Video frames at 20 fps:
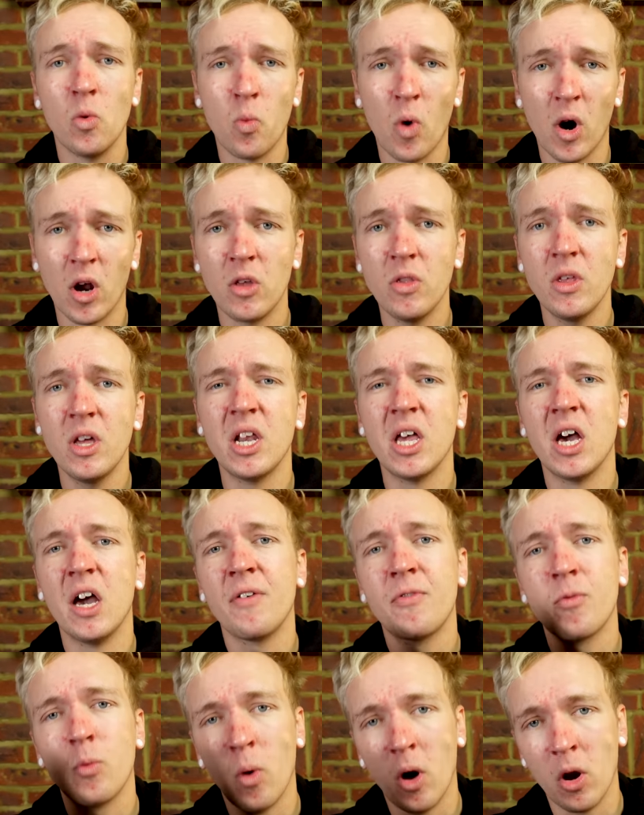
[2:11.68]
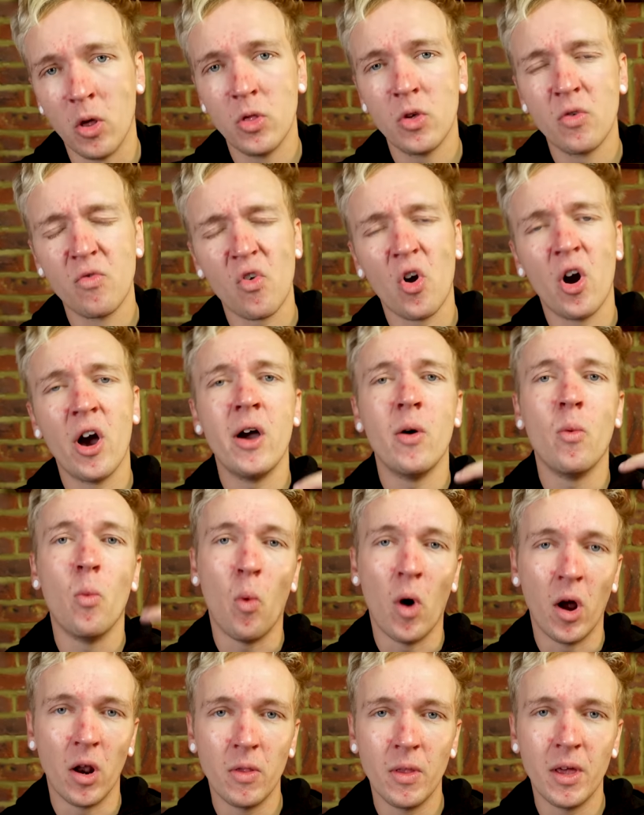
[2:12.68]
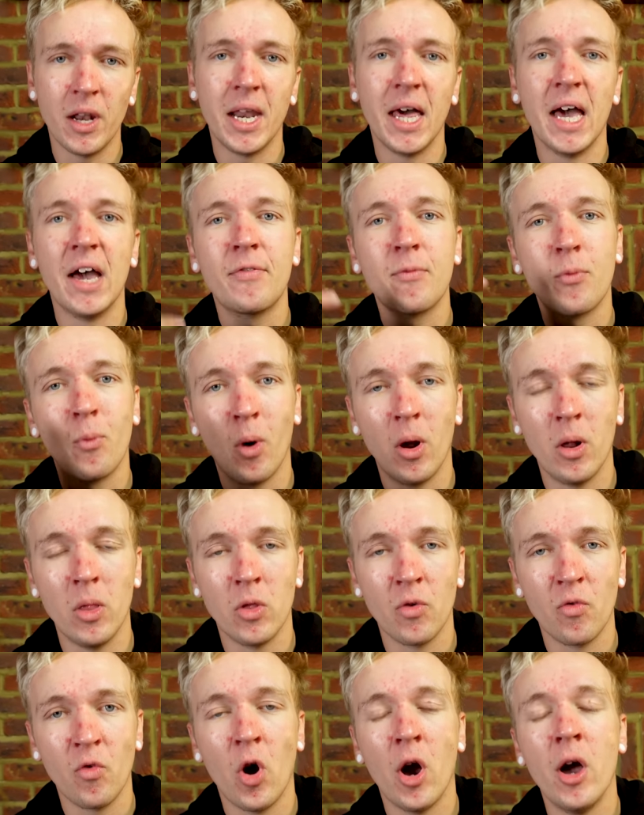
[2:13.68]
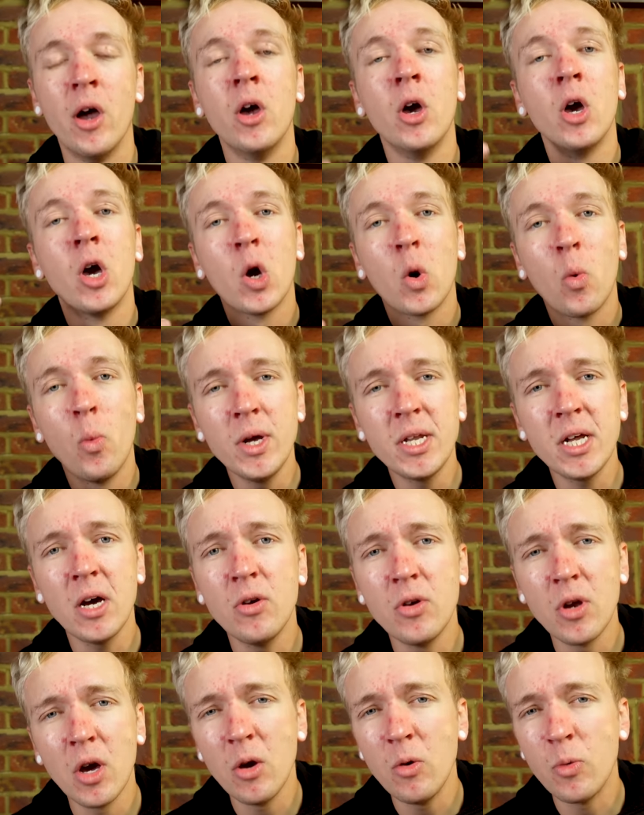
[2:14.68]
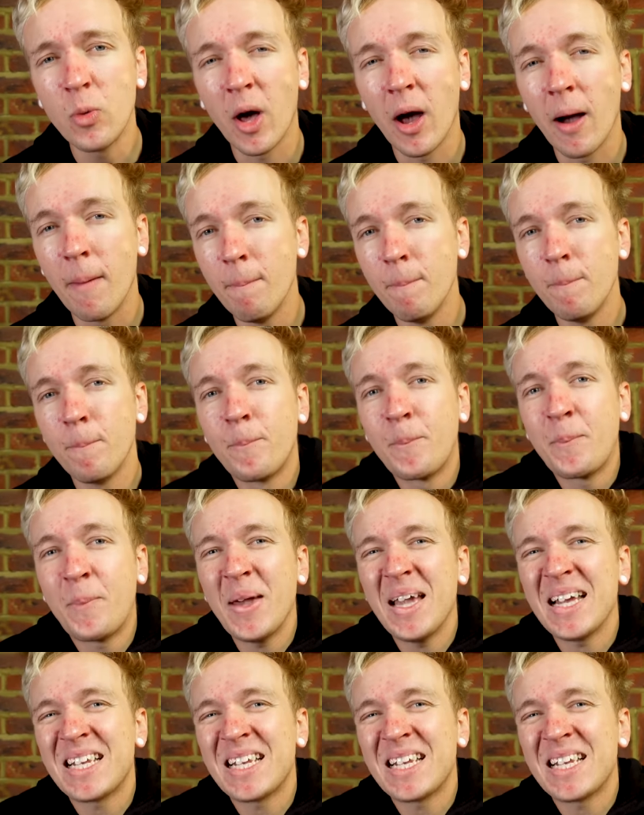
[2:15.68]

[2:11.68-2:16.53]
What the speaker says: one on the left, one on the right, one on the left, one on the right. We don't know that, but